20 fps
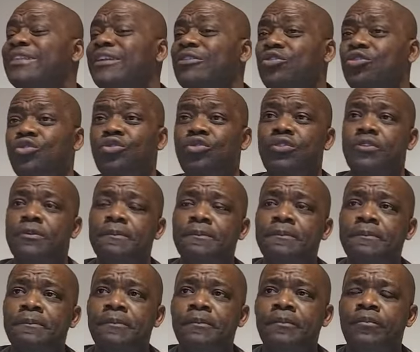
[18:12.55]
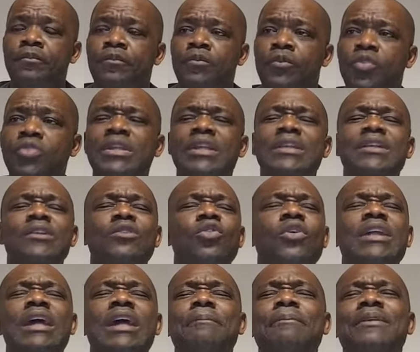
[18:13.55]
the truth. Just as the
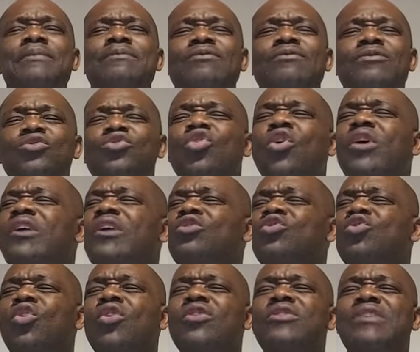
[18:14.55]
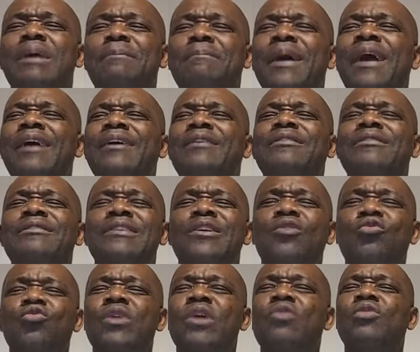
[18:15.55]
Lord have been talking to us about the
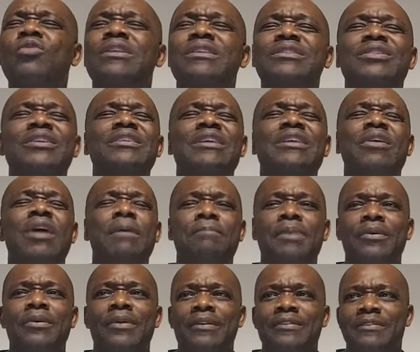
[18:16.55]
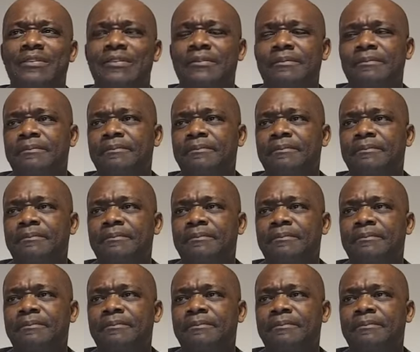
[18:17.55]
way we treat our parents,